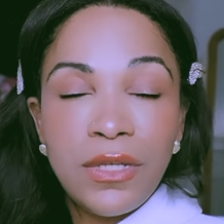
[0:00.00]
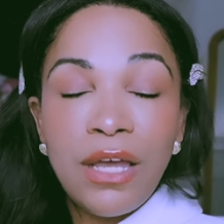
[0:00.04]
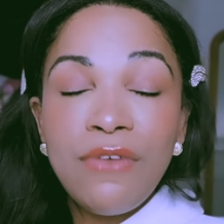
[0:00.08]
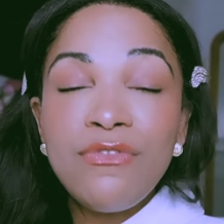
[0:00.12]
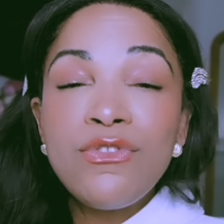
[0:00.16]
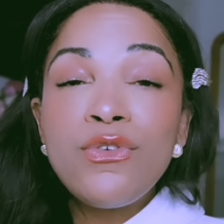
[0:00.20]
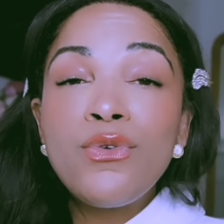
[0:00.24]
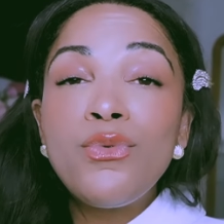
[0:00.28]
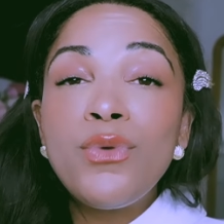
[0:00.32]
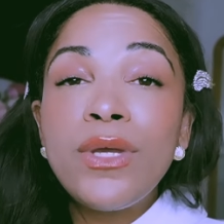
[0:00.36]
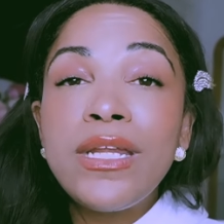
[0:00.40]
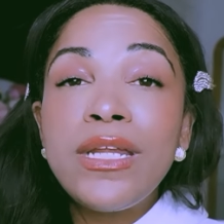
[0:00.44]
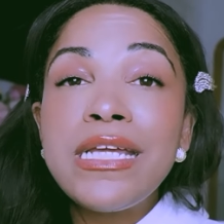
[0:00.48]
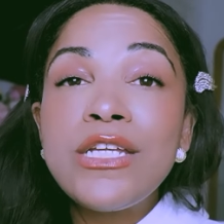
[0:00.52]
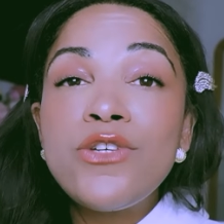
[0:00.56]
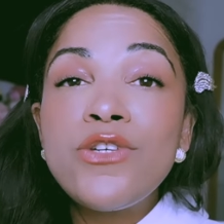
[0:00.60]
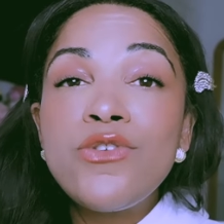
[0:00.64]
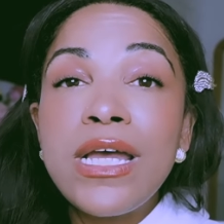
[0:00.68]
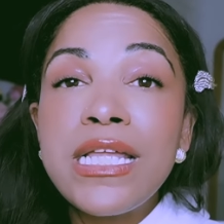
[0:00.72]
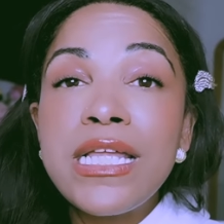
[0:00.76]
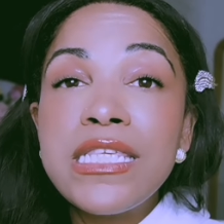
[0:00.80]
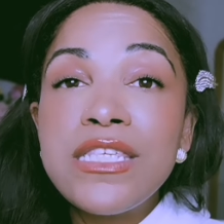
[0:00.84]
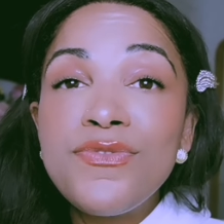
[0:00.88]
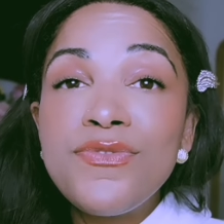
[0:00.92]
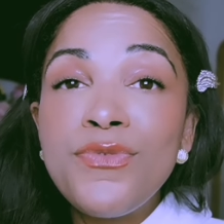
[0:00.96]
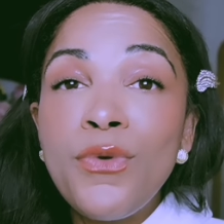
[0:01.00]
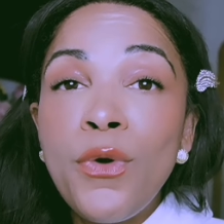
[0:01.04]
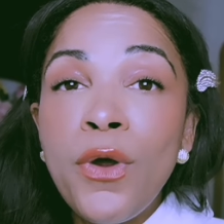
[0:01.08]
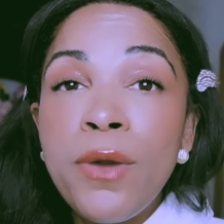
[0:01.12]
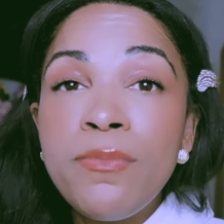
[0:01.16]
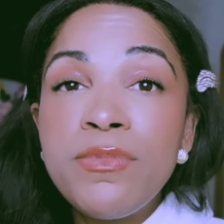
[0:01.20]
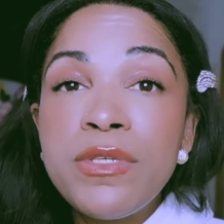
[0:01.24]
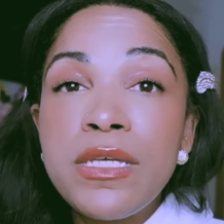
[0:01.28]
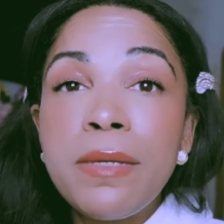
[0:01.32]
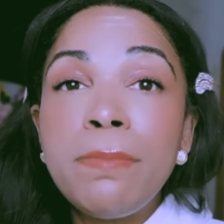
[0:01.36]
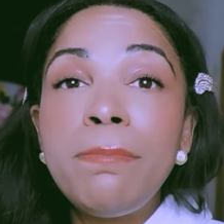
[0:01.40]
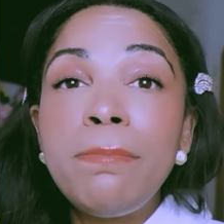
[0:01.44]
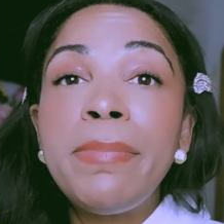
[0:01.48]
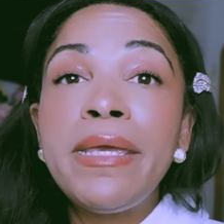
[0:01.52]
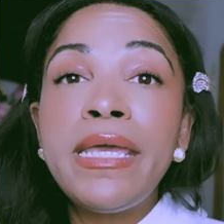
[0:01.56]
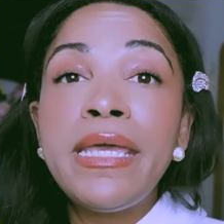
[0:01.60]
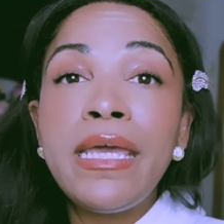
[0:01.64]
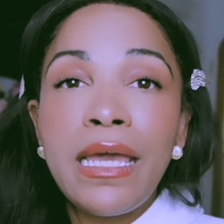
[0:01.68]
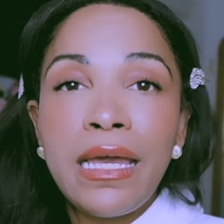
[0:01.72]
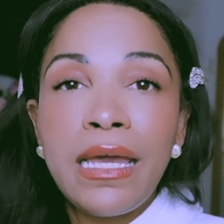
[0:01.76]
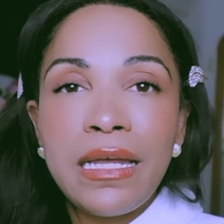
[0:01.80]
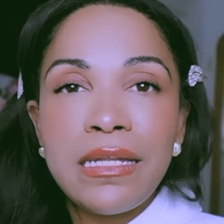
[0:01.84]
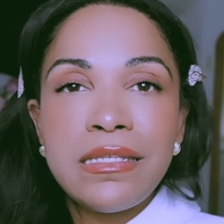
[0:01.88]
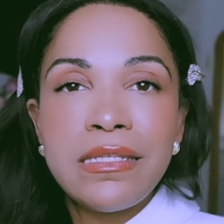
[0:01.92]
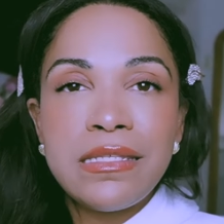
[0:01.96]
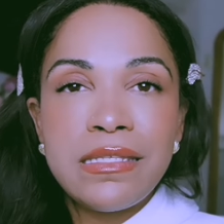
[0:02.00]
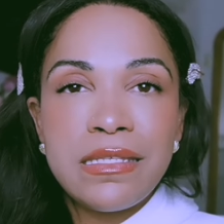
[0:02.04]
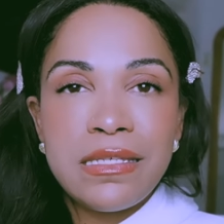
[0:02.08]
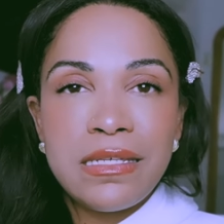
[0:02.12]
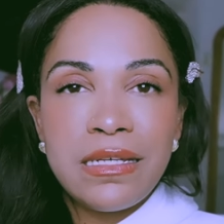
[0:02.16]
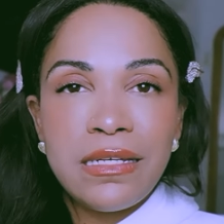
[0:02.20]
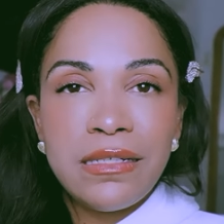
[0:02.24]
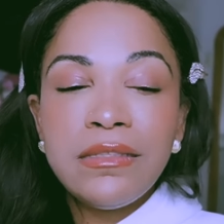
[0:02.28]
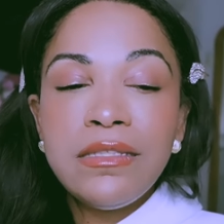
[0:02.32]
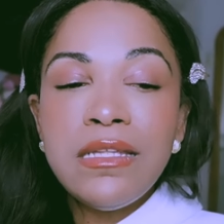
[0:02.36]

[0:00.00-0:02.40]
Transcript: You have to really transform to be it.